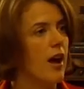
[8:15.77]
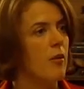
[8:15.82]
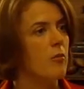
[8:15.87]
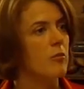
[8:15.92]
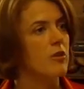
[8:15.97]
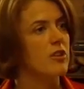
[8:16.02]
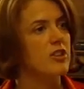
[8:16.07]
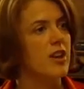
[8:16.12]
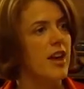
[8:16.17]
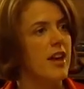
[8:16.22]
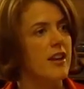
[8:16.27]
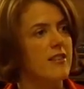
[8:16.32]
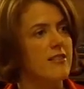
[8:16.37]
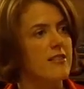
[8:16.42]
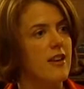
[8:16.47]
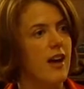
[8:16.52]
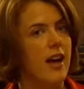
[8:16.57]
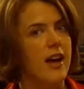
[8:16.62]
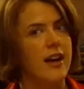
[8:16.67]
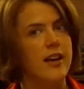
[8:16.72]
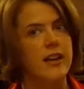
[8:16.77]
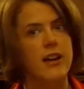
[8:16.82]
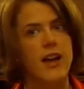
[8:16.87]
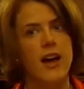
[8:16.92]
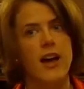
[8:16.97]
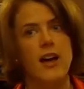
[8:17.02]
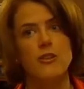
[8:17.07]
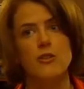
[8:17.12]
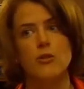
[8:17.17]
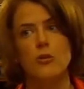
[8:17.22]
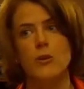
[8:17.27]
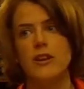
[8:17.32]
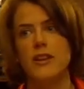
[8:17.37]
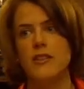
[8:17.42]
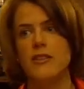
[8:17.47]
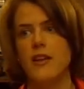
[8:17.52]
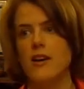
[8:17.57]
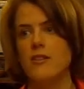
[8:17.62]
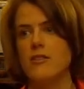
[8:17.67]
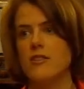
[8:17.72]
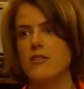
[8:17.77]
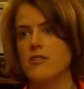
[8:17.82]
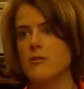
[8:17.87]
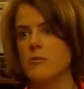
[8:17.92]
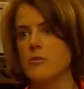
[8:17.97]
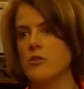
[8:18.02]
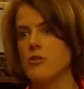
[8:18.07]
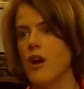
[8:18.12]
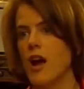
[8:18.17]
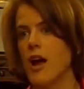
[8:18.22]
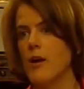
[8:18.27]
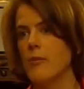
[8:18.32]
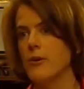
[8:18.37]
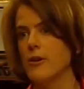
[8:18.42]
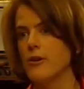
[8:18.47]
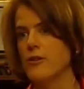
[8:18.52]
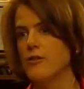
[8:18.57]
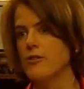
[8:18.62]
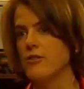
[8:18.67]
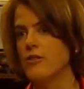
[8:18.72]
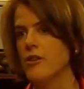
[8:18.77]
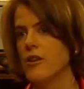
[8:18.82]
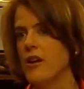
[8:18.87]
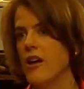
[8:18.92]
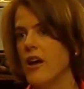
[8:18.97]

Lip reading: which at its height had 20,000 subscribers.